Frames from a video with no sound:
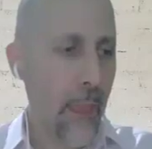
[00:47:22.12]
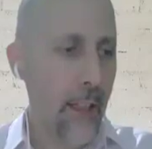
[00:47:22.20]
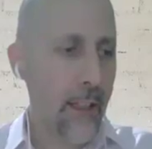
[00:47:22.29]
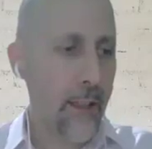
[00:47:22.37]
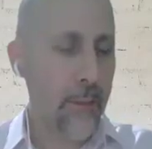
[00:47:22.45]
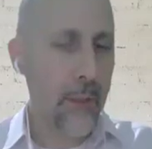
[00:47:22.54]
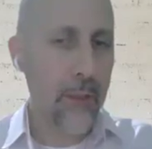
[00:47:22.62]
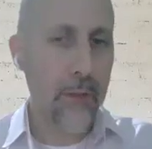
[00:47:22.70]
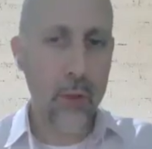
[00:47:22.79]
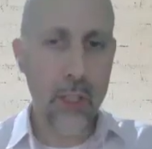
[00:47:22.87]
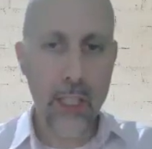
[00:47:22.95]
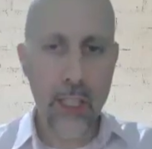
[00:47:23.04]

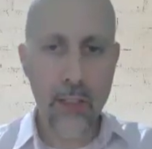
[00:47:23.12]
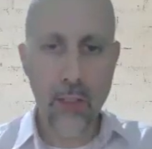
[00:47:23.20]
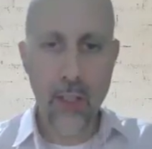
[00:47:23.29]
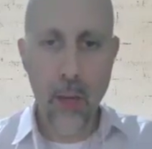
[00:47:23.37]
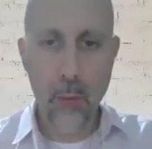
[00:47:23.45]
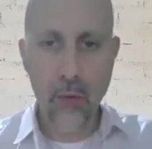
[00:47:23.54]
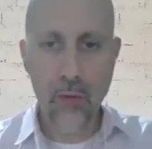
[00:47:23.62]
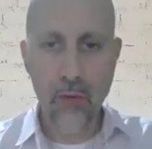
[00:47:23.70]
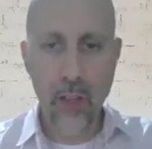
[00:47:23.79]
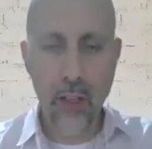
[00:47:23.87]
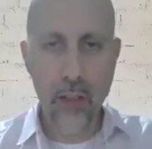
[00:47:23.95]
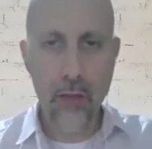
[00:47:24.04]
if you can give a couple
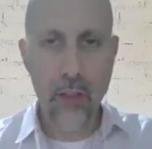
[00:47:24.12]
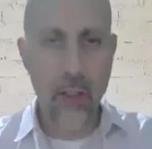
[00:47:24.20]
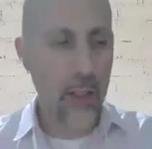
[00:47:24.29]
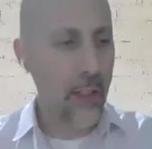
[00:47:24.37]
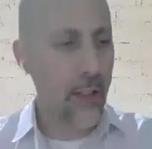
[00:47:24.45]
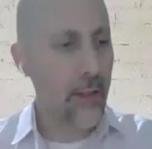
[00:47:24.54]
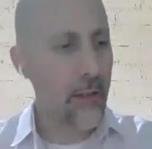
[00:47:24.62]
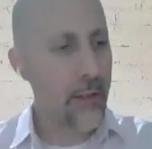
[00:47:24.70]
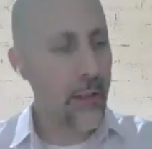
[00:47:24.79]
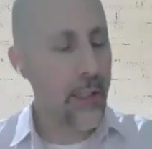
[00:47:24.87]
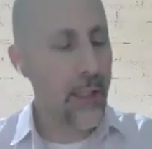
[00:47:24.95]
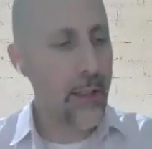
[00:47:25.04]
very, very
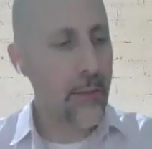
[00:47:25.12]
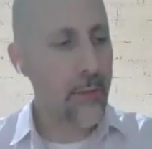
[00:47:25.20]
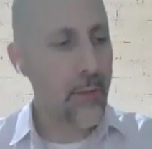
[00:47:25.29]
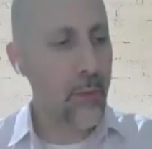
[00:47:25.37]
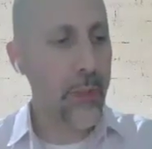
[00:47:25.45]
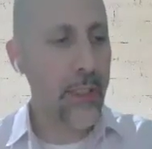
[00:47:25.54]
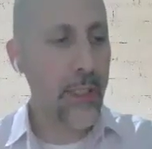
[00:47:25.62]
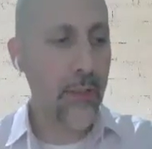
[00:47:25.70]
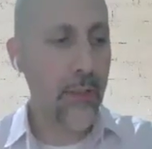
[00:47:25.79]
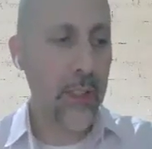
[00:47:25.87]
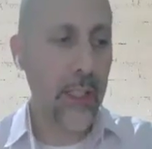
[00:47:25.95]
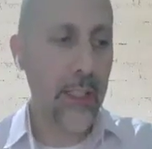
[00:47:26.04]

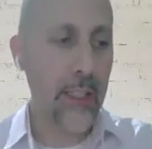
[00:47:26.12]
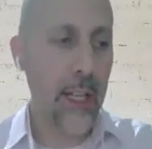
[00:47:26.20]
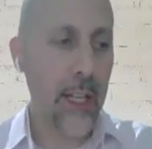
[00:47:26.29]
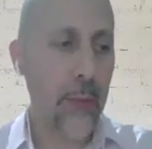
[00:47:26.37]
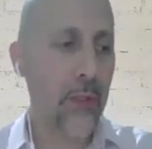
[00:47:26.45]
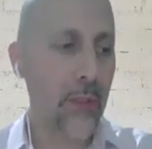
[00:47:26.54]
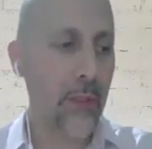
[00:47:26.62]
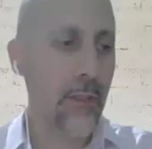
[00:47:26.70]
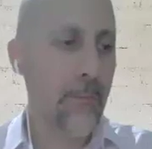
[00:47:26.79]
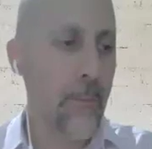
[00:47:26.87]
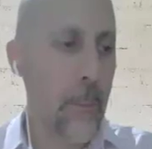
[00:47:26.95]
specific examples